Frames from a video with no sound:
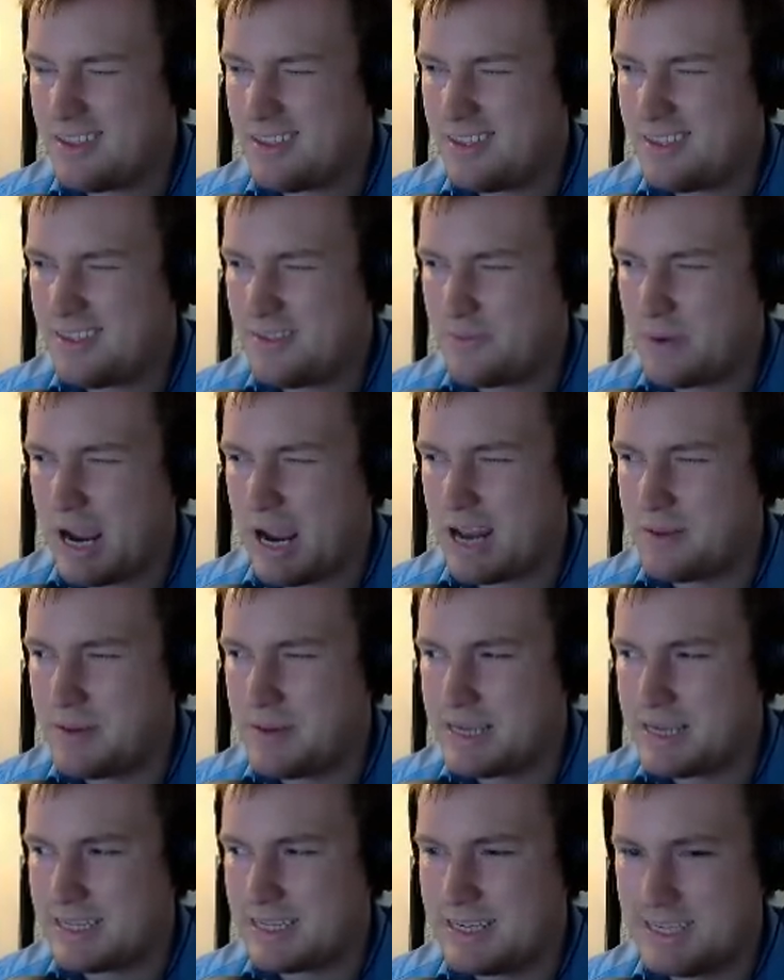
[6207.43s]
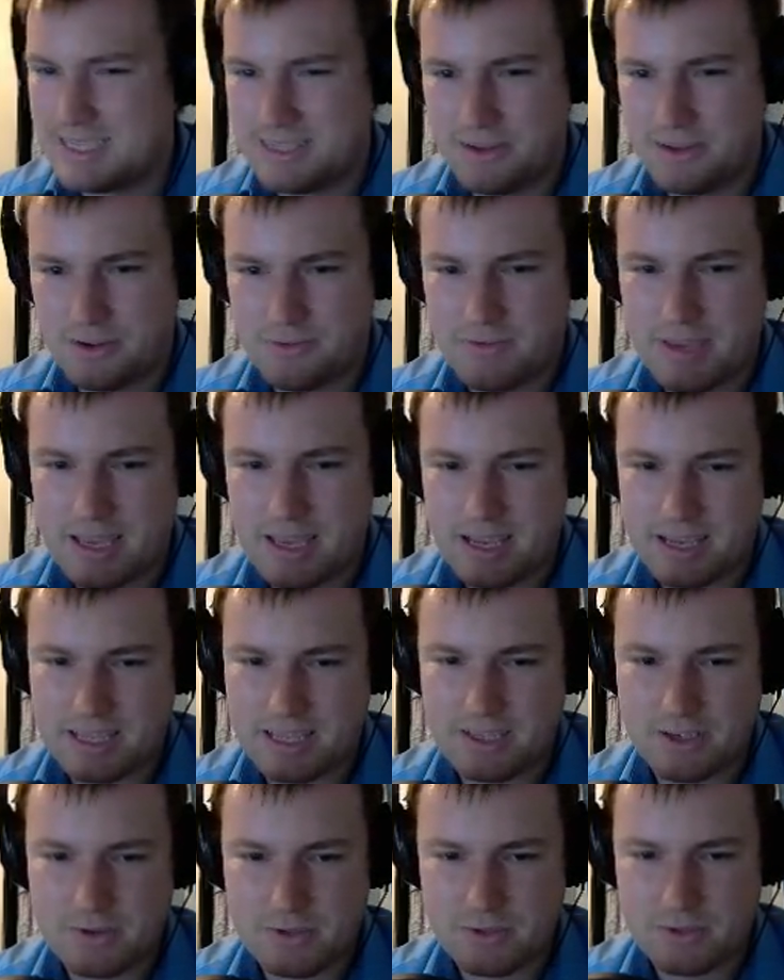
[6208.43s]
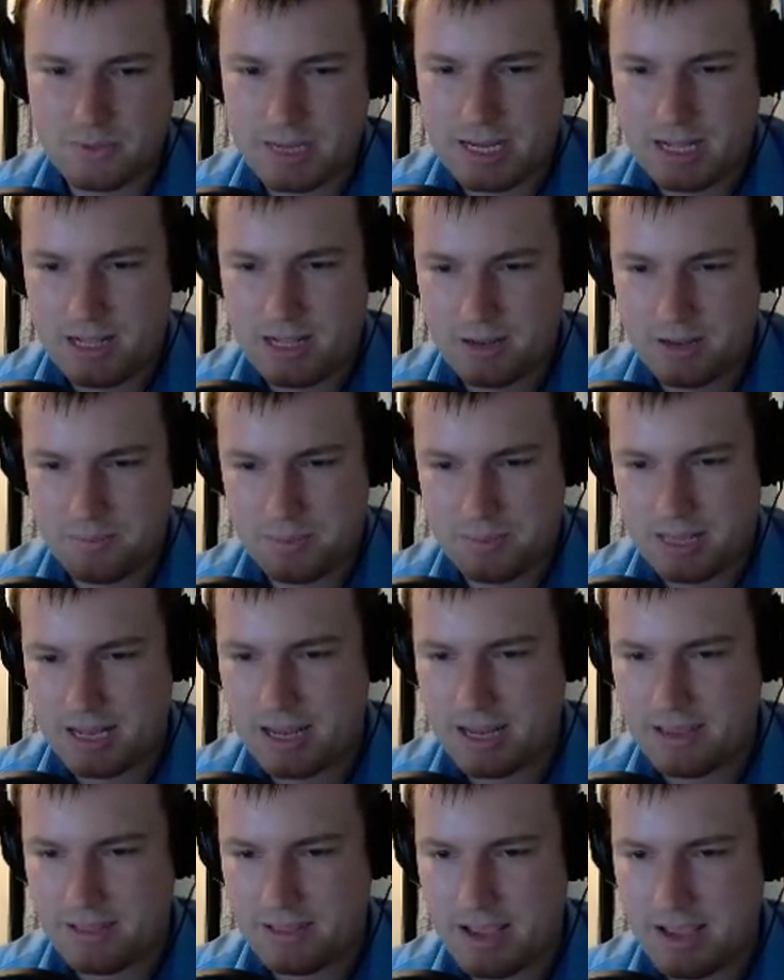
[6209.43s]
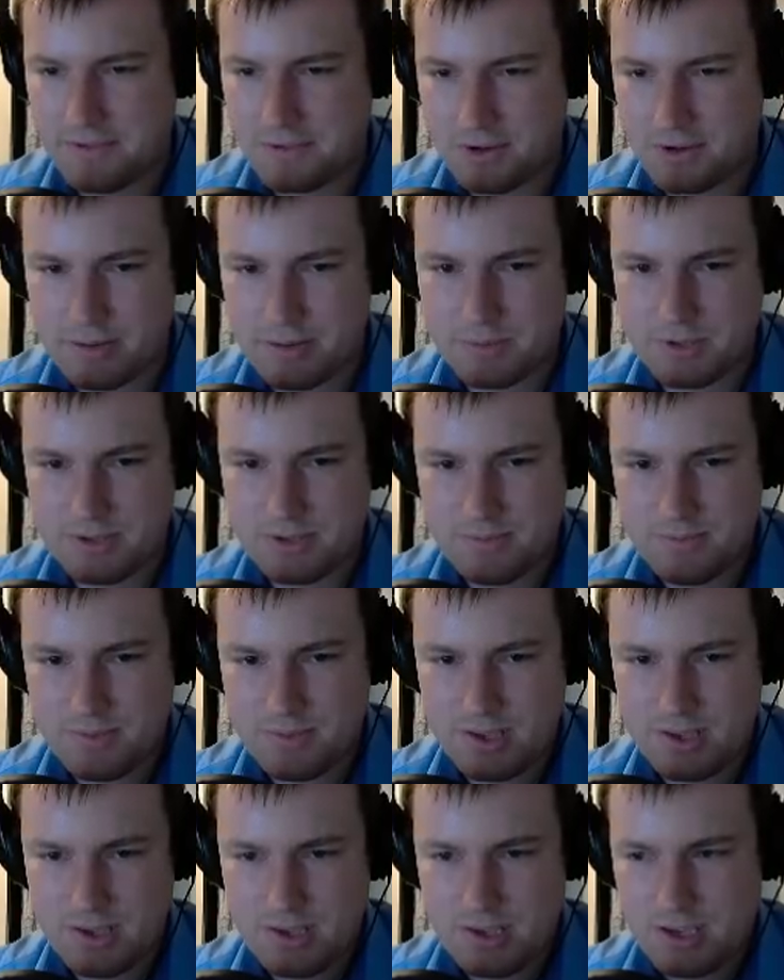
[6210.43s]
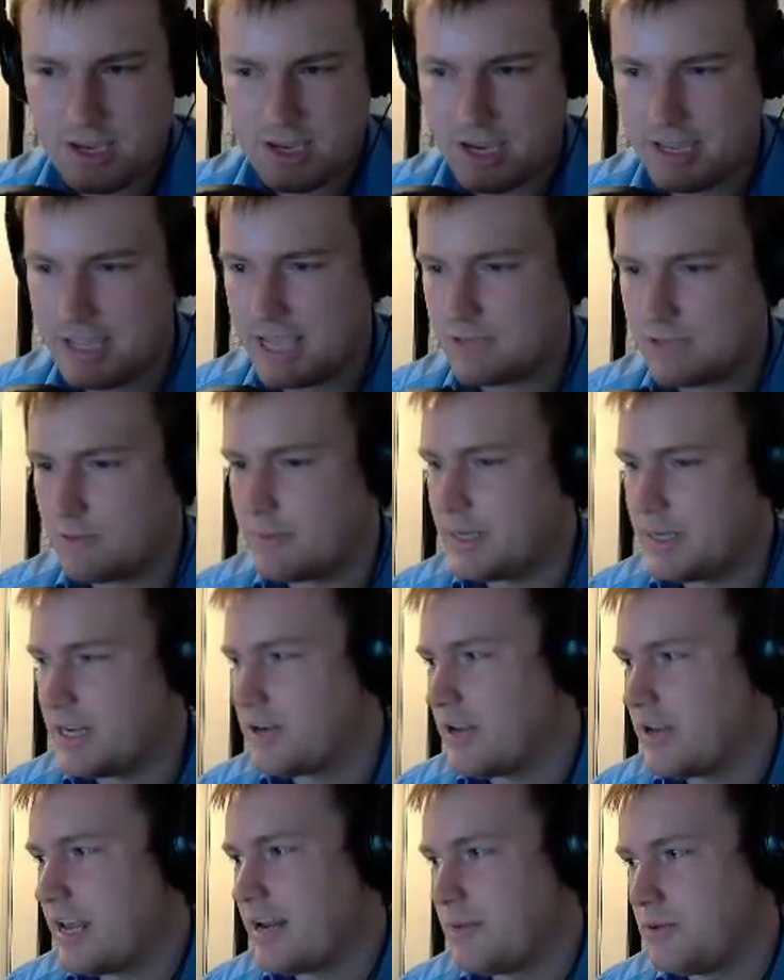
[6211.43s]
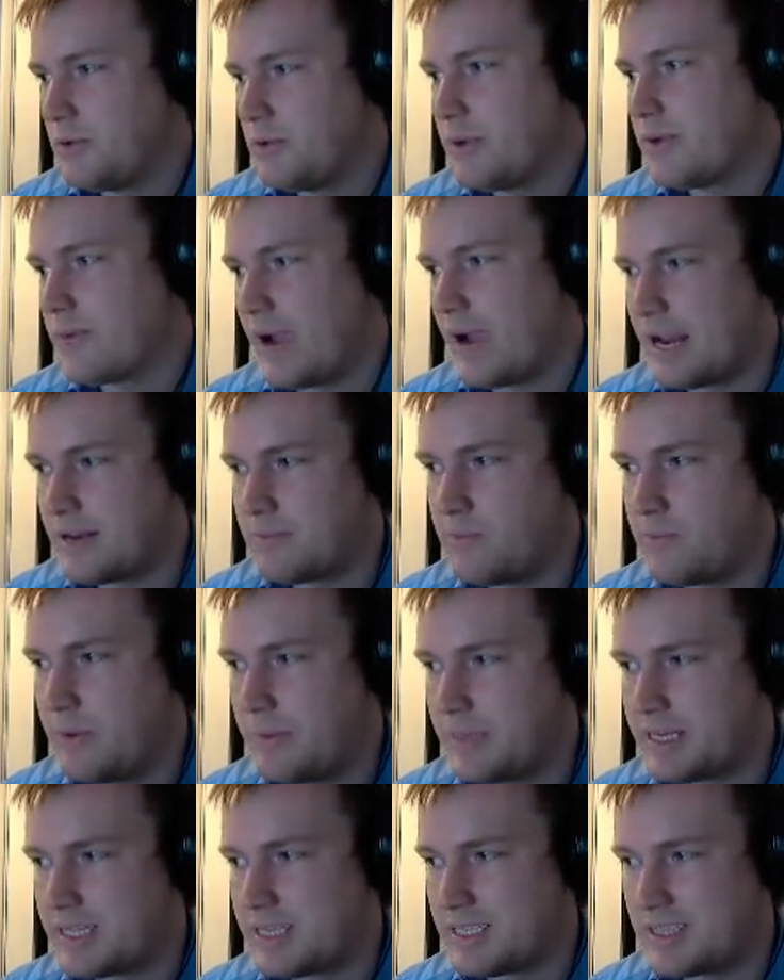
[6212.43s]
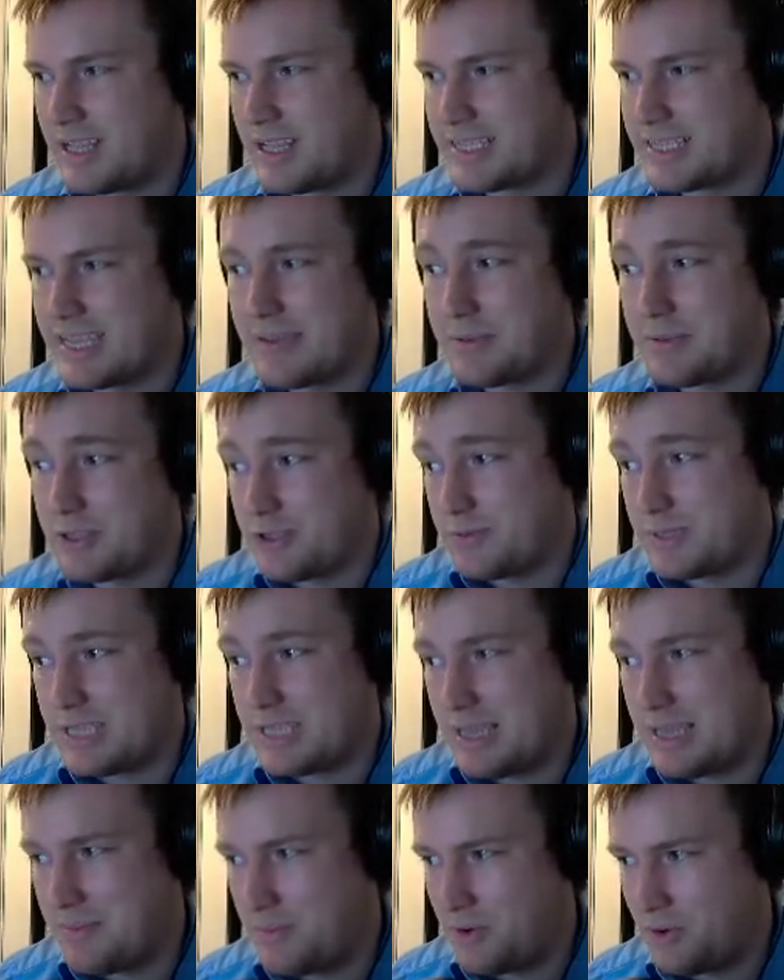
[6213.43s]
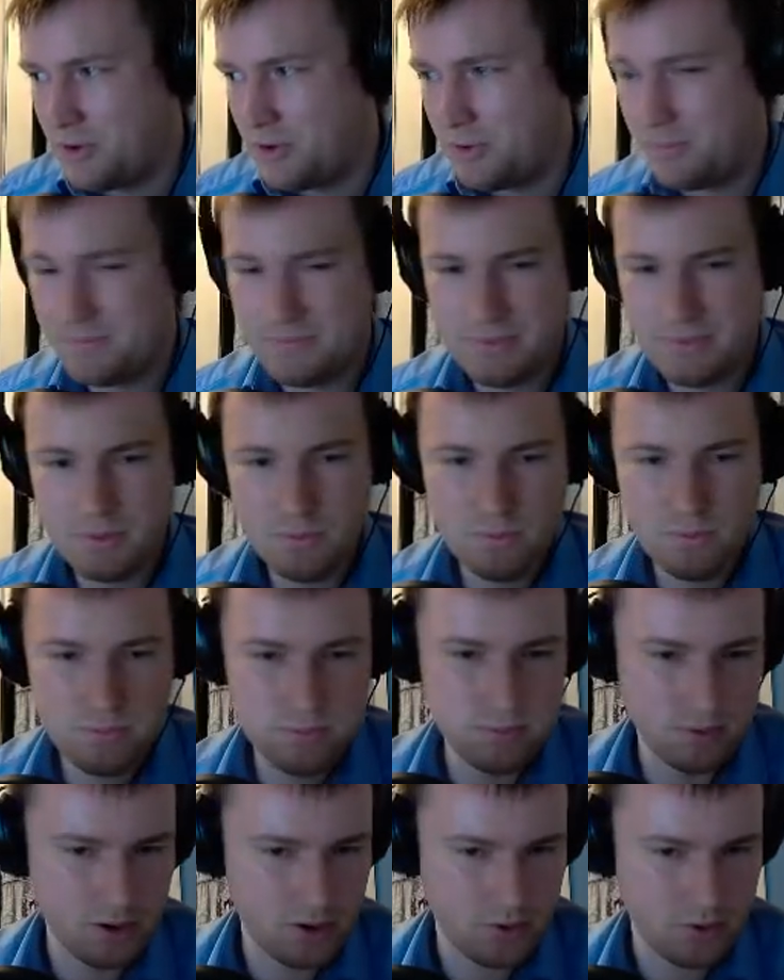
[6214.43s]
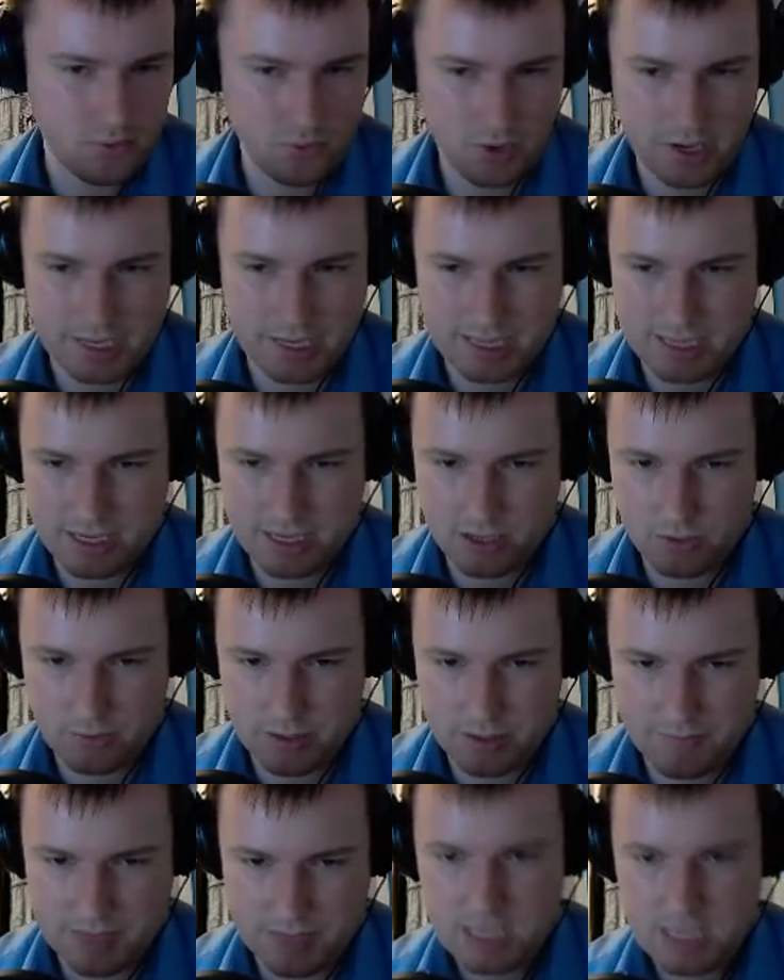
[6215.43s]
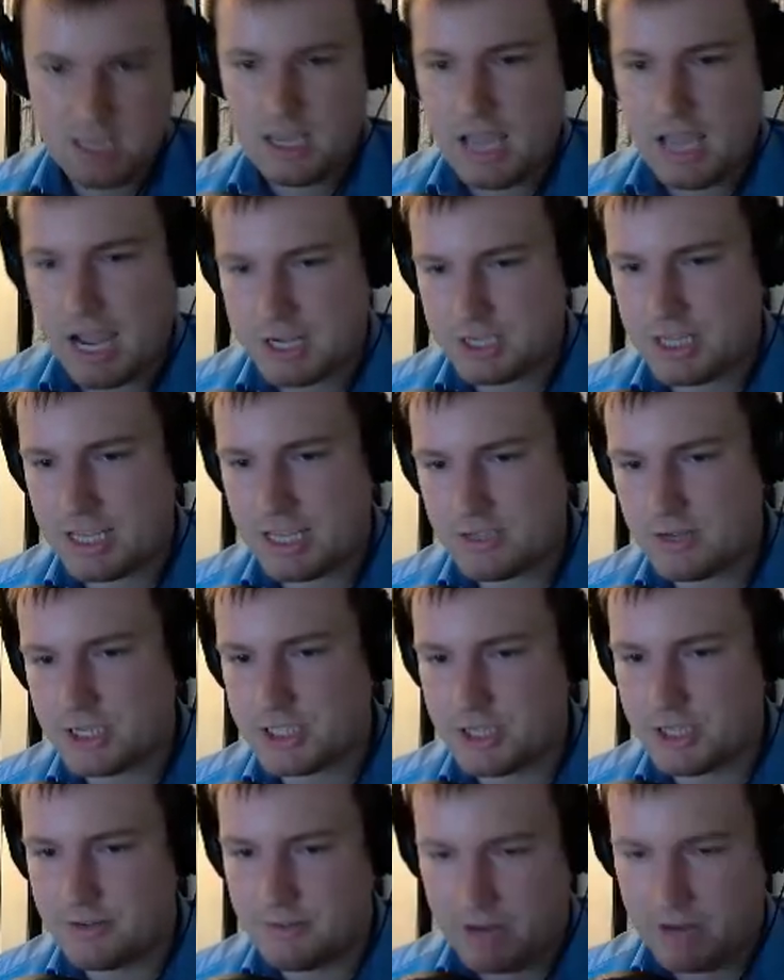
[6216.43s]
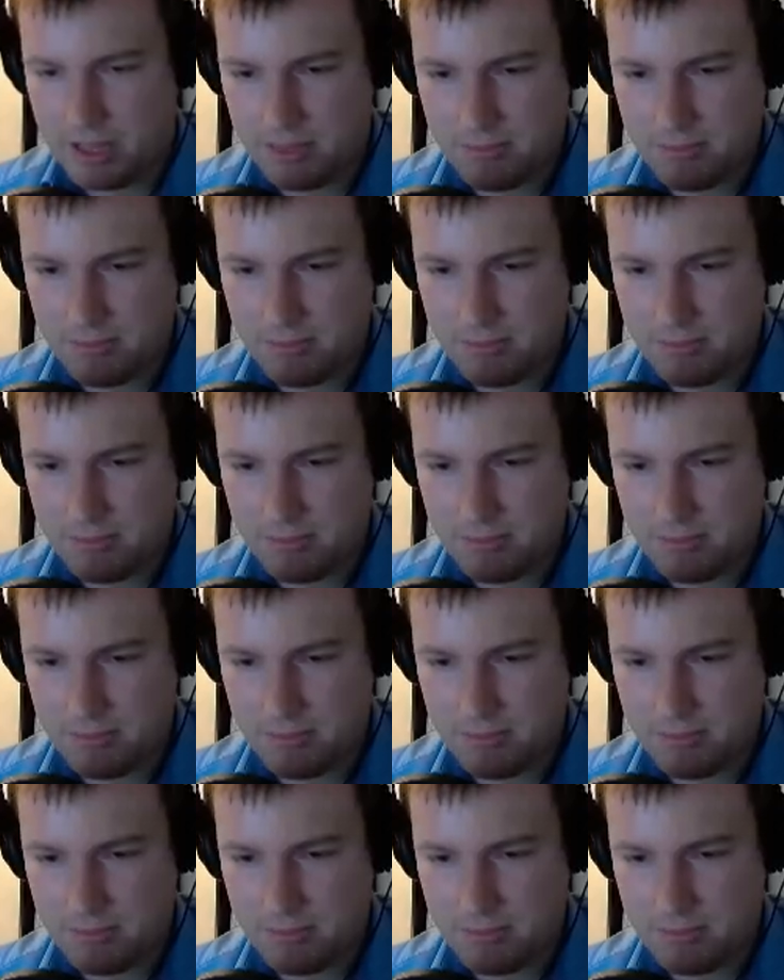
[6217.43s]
Nuzlocke thing I can do as well. I have plenty of live streams. And that's when we don't end up doing random wibbliness like Tabletop Sim or Rocket League or whatever. Actually, that's what I should have done.